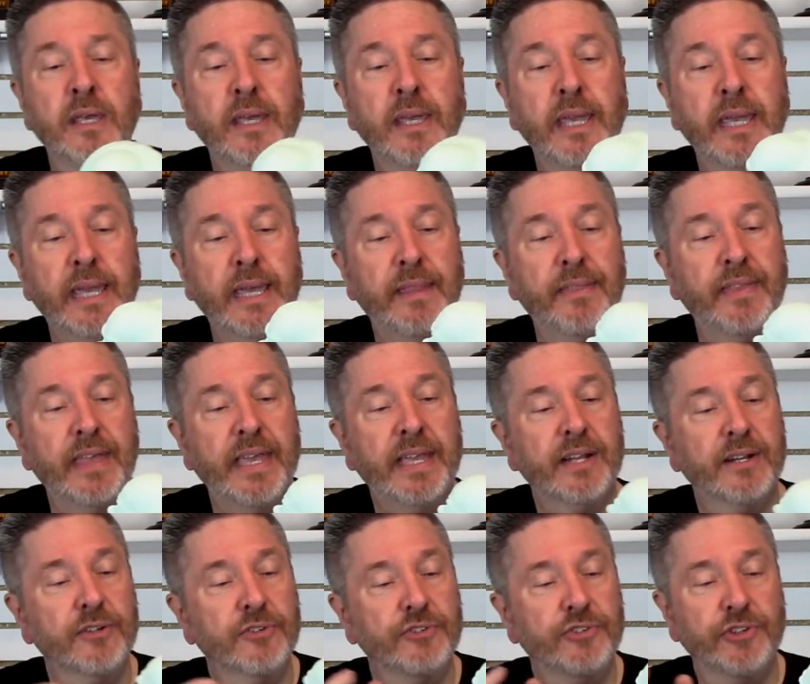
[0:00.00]
And they
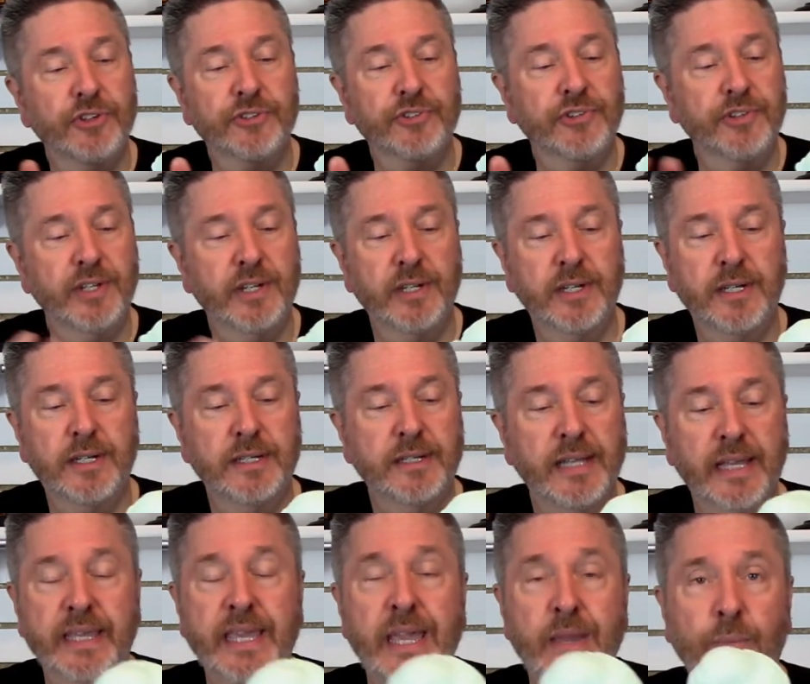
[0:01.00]
are just,
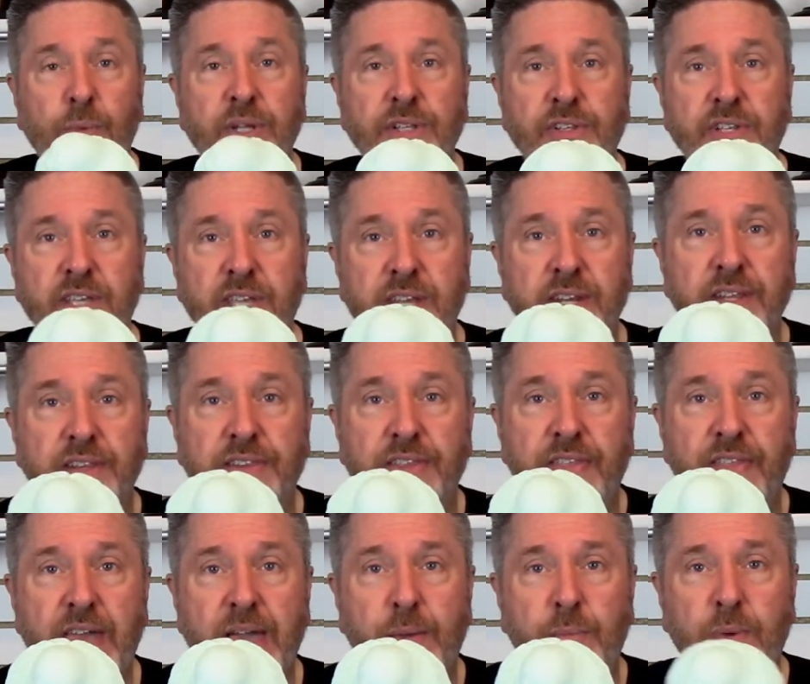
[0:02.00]
I can't wait to get into
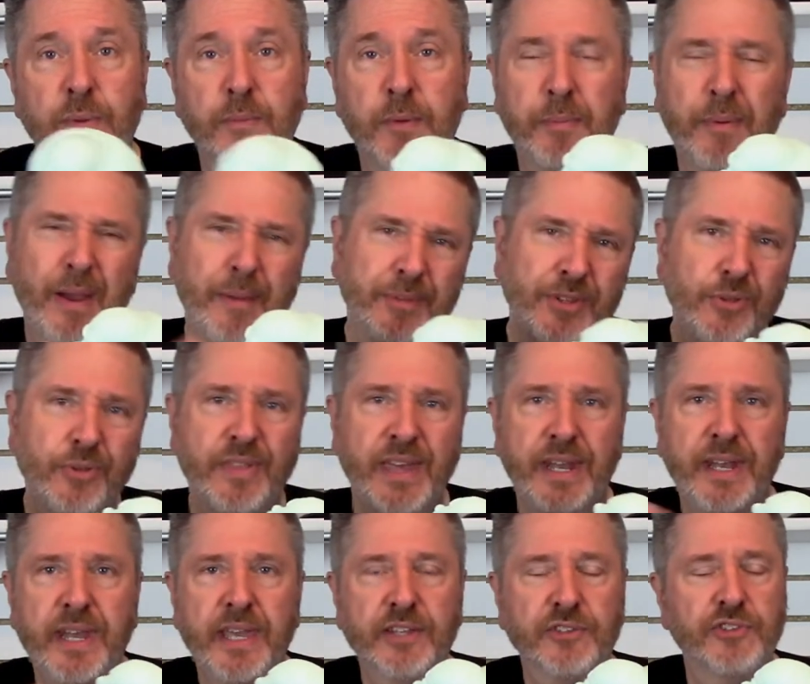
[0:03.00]
that one. We'll probably do
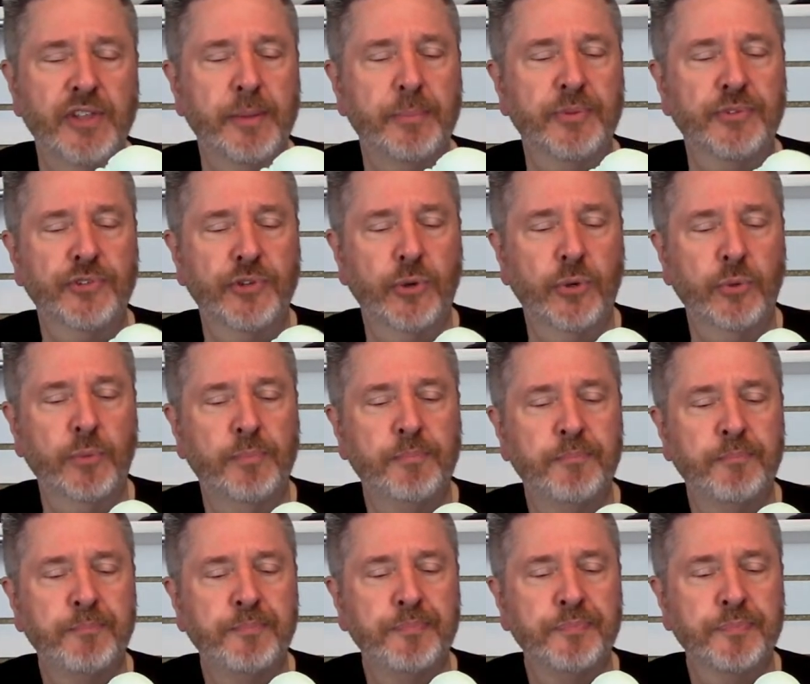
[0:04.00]
that next episode.
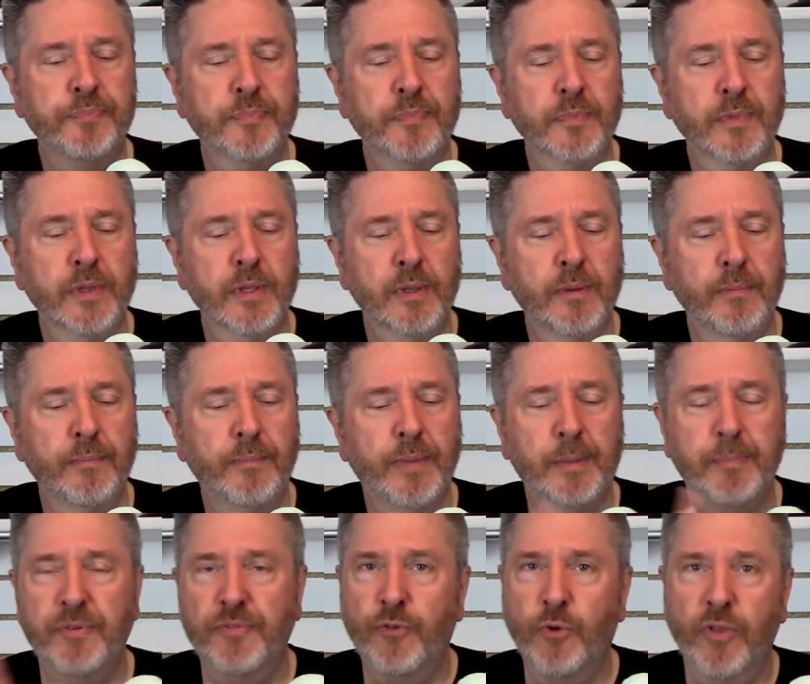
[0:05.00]

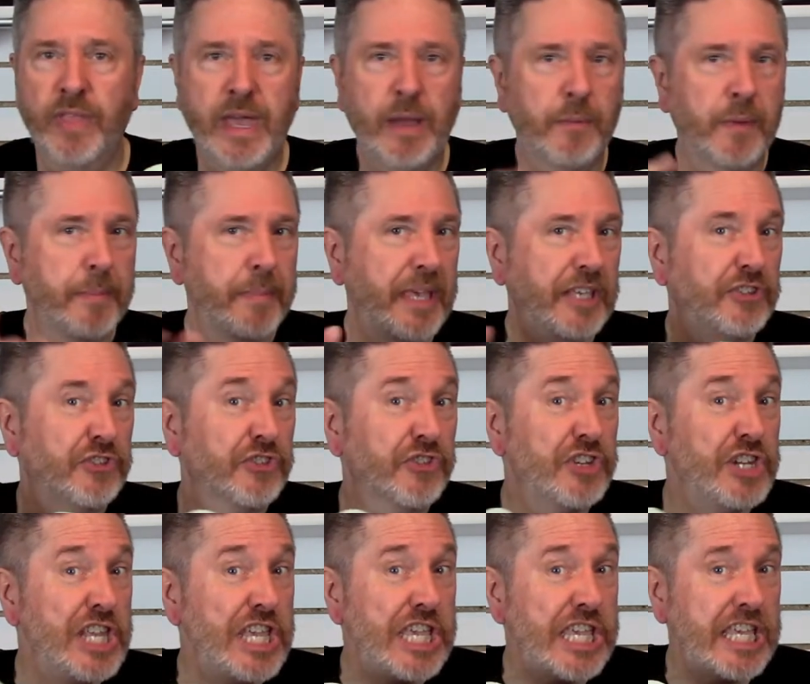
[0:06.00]
But before that, we may
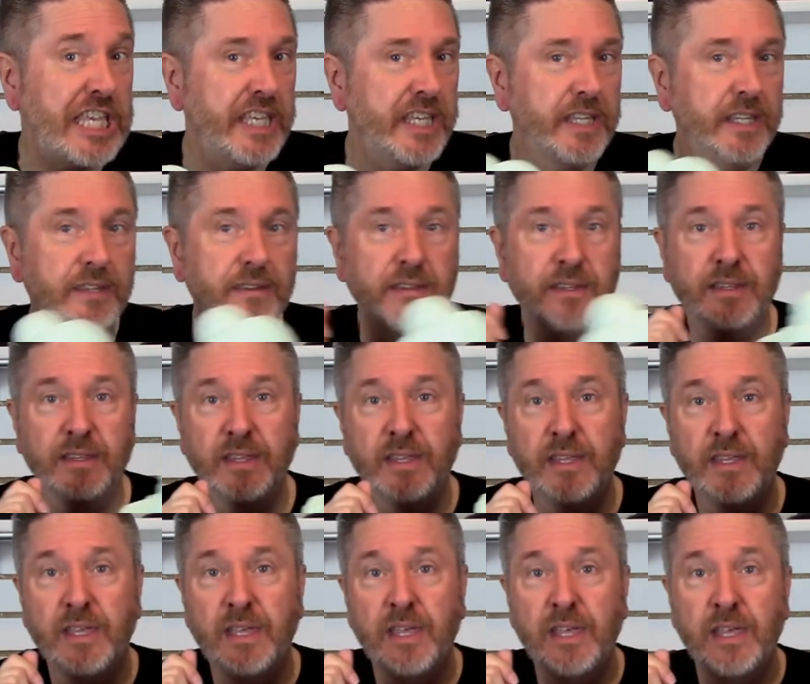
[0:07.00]
sneak in
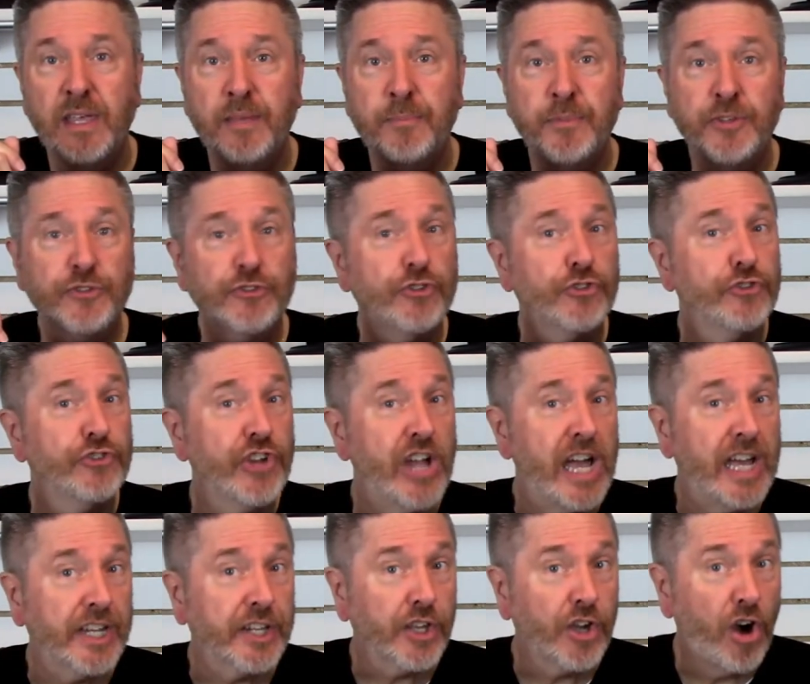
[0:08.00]
Mr.
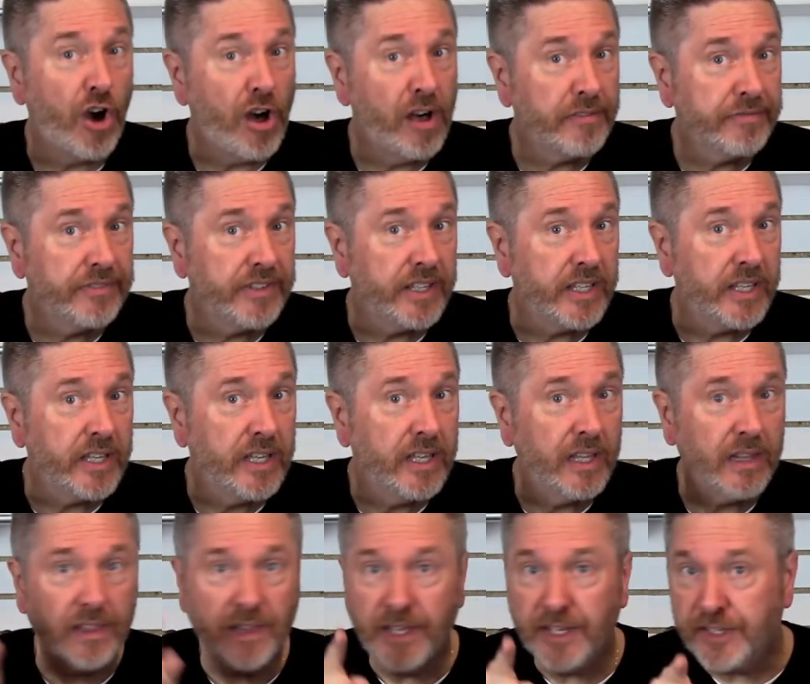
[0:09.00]
John Coffey,
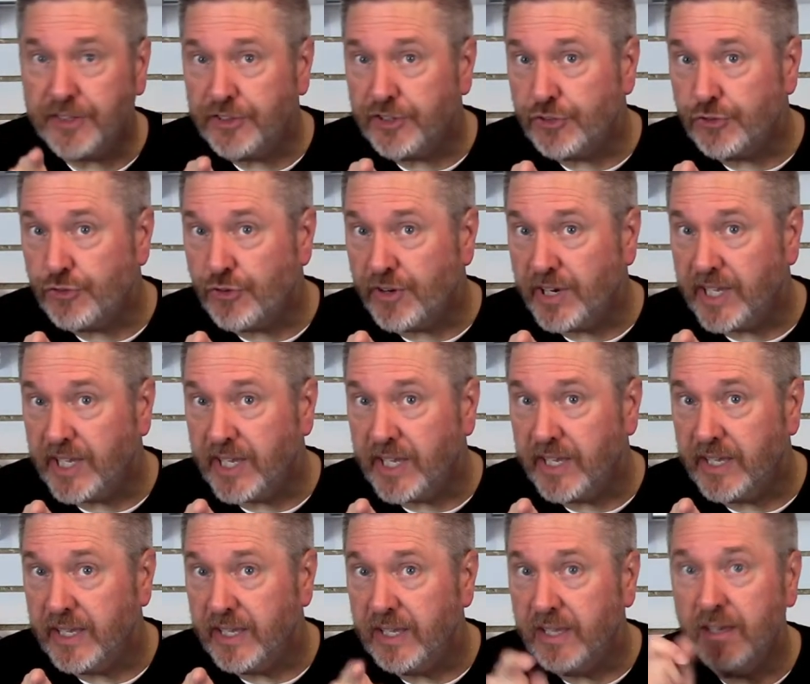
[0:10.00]
like the drink,
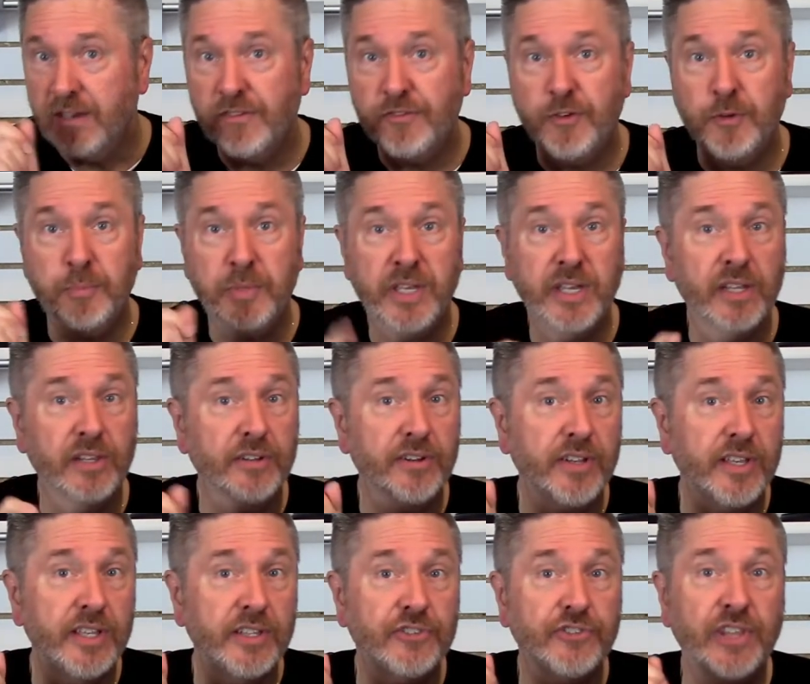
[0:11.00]
from Killer
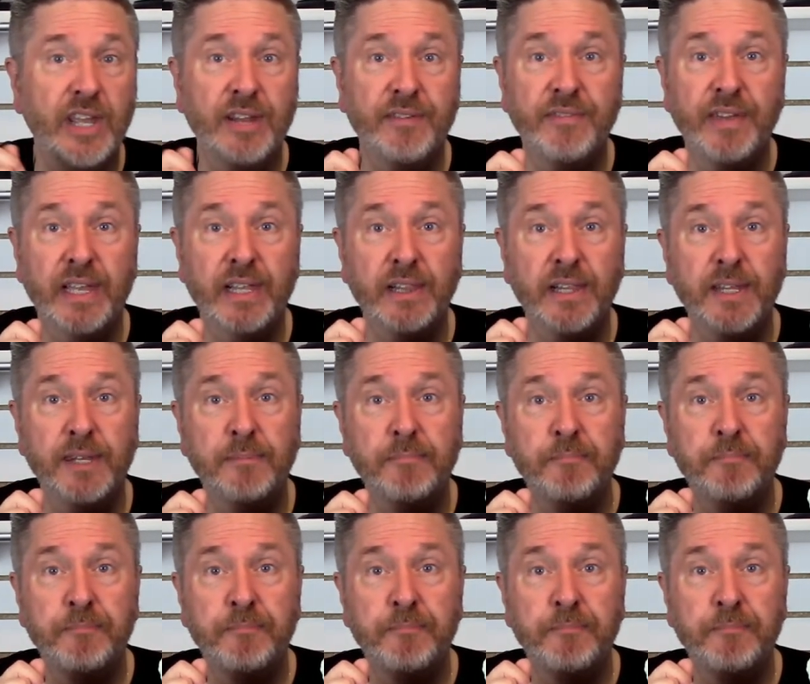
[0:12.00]
Kits out of England.